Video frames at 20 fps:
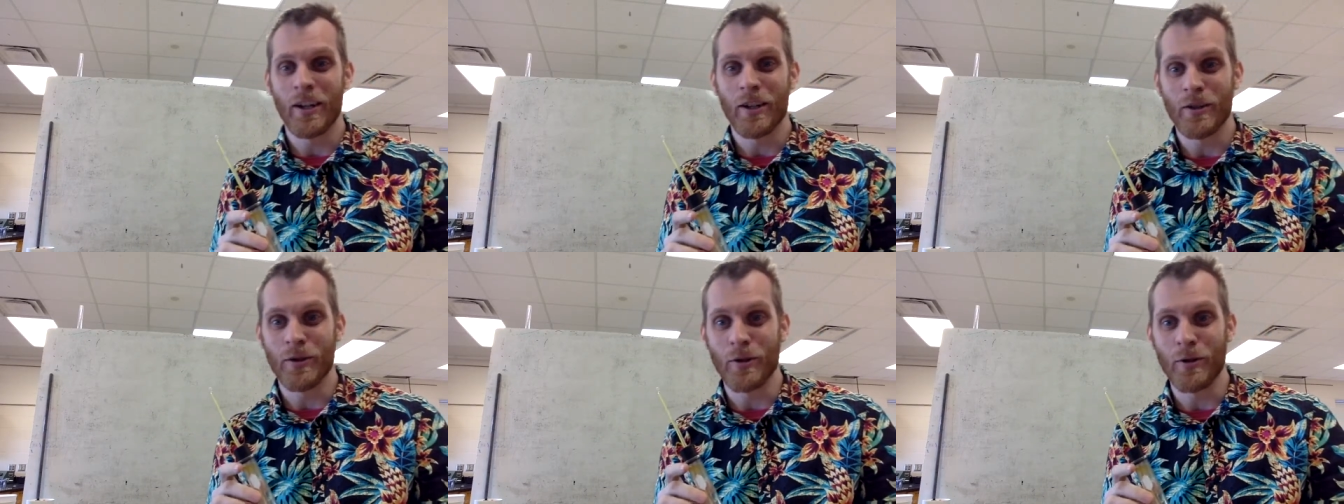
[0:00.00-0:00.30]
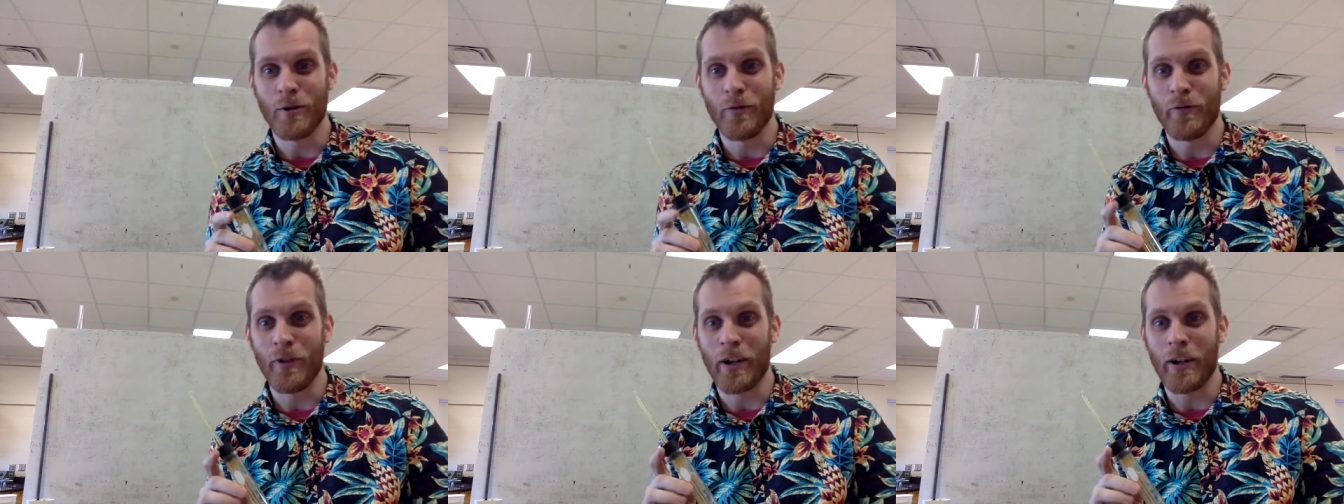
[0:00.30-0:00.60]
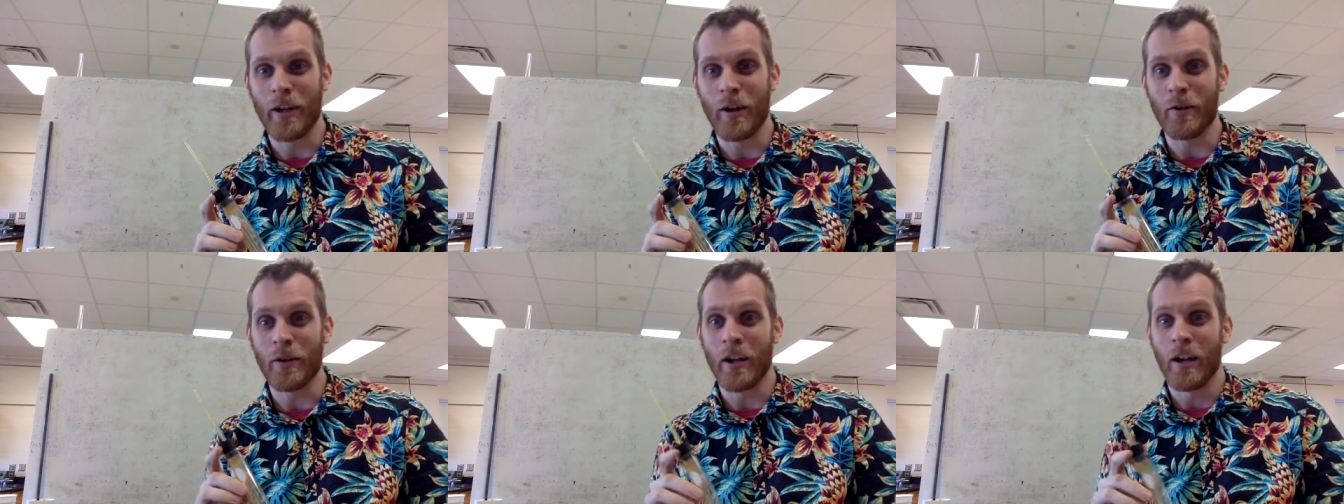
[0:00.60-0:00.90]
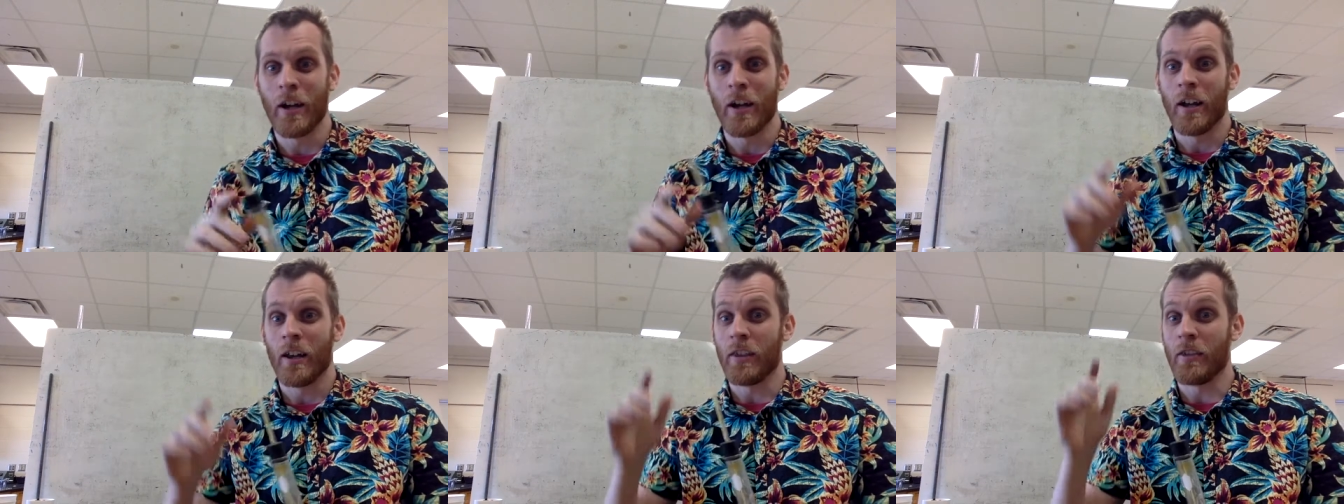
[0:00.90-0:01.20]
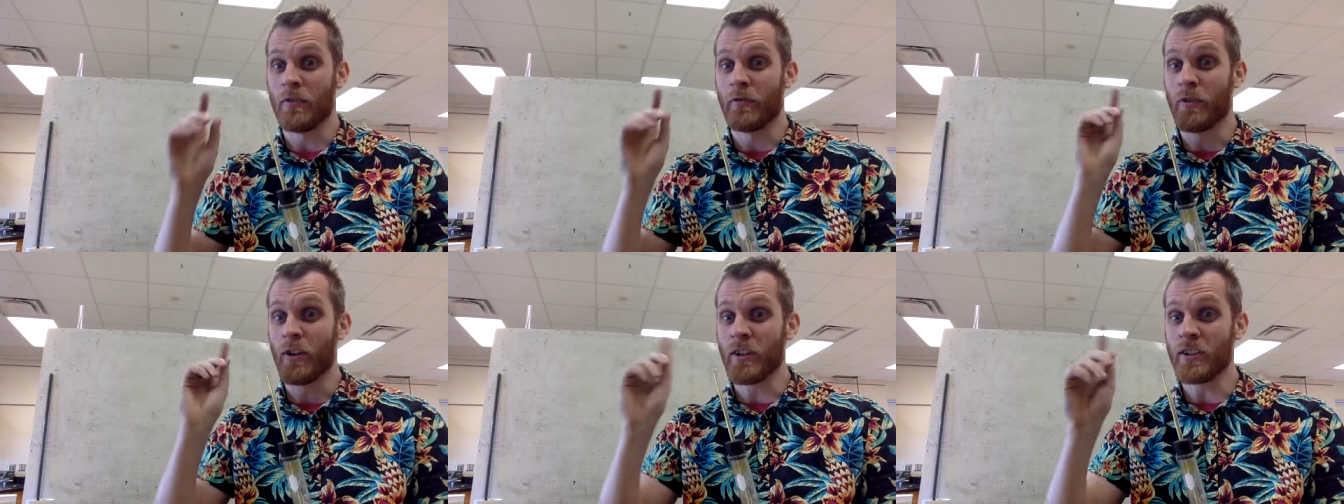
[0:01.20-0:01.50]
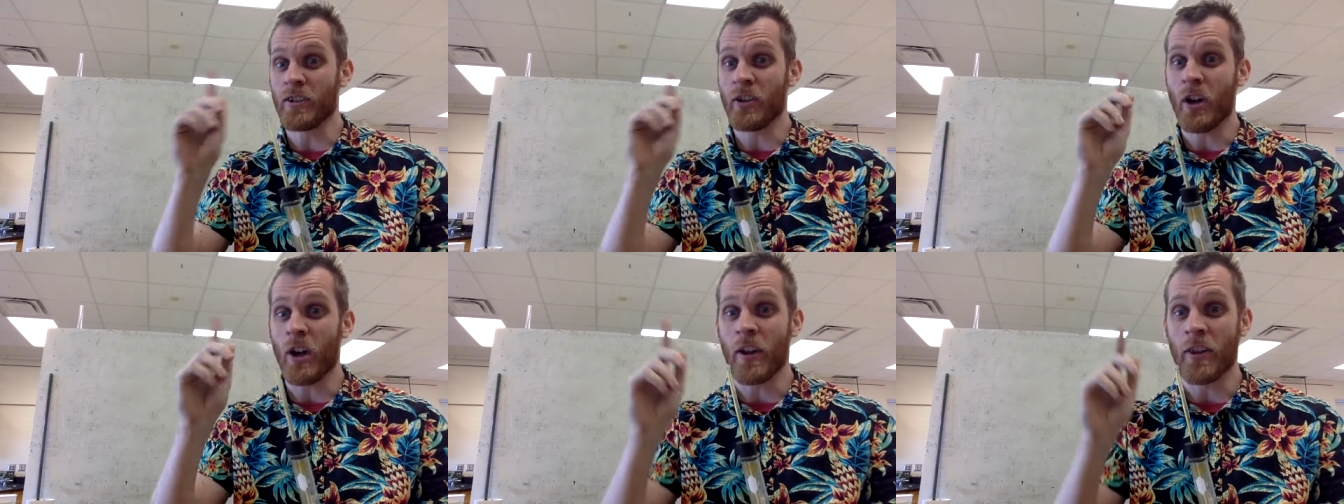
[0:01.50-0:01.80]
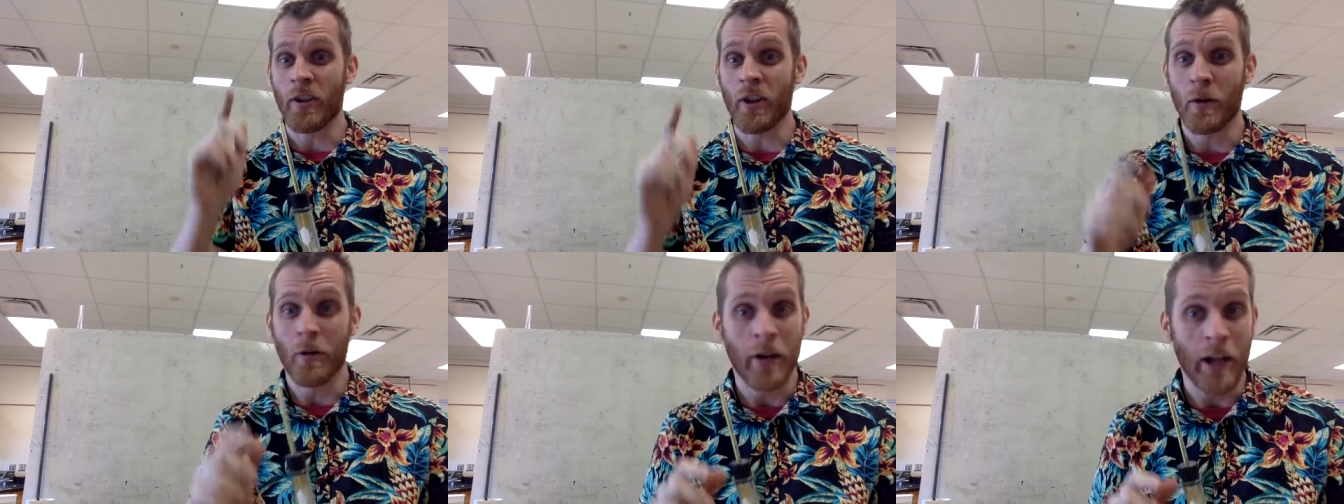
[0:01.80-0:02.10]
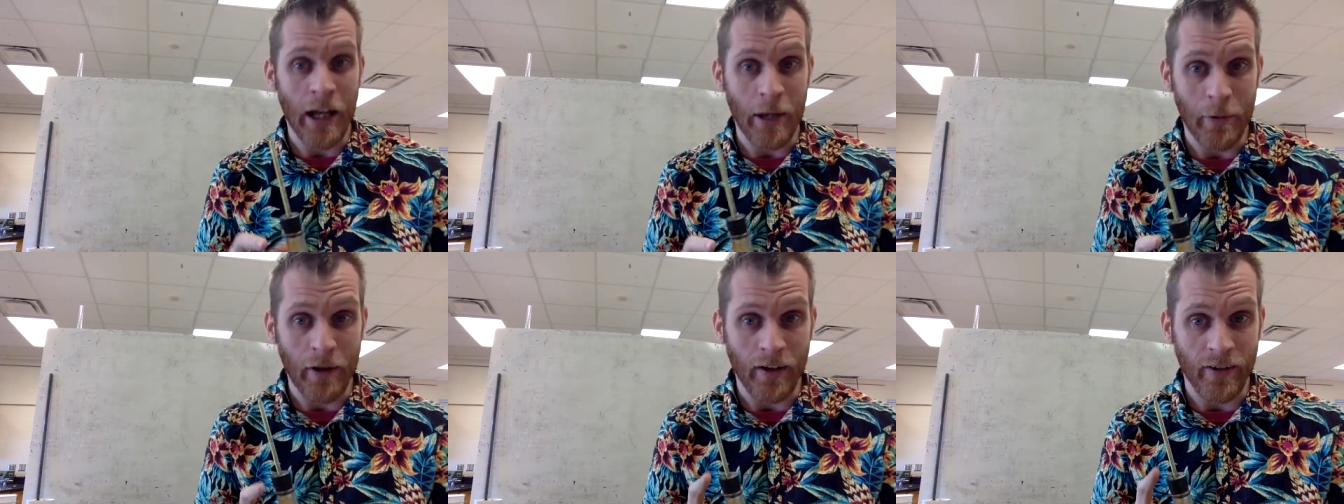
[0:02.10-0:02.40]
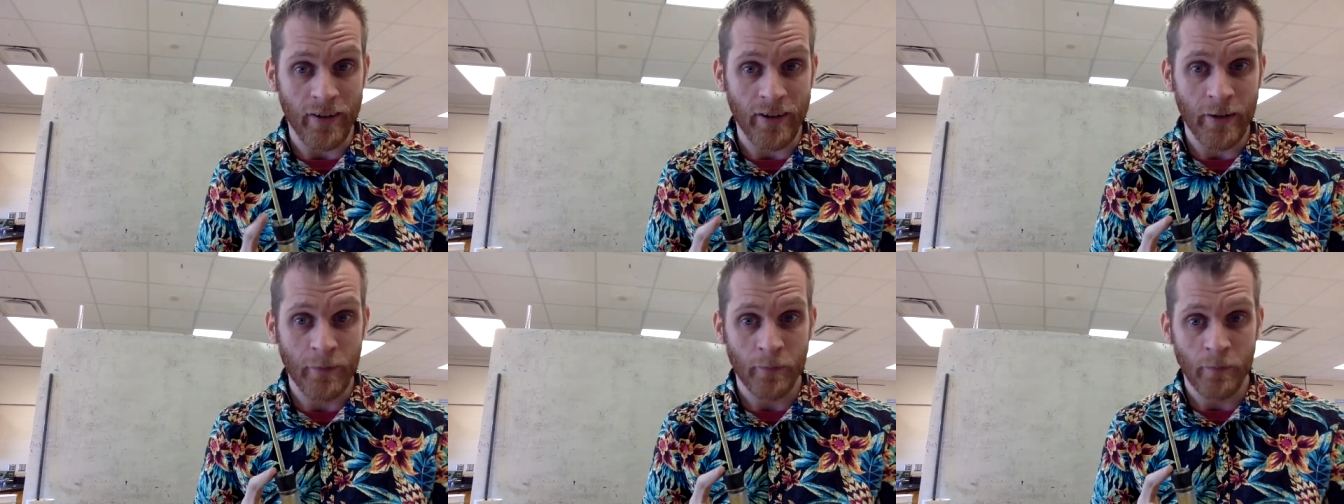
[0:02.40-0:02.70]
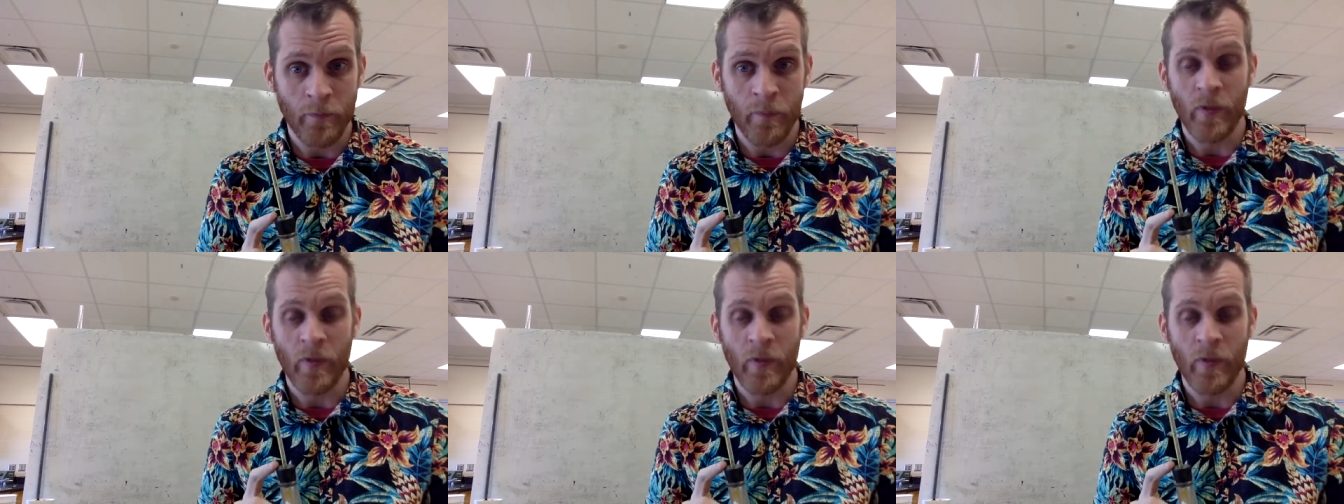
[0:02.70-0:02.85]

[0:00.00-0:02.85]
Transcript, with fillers: to figure out the first law of thermodynamics,